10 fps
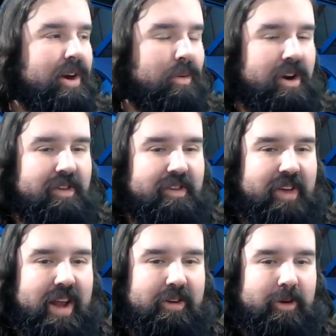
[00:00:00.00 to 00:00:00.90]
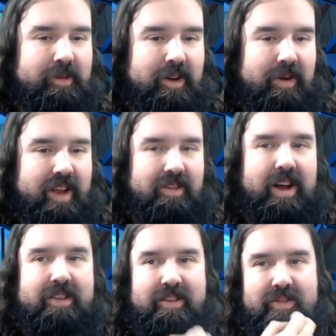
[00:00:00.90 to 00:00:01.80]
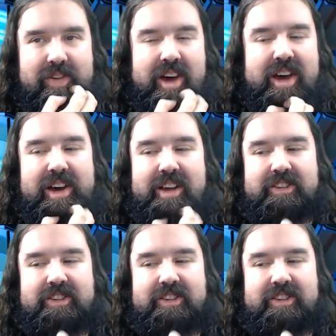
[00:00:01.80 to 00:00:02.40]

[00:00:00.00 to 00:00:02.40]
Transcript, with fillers: one of our fan groups that creates lots of uh,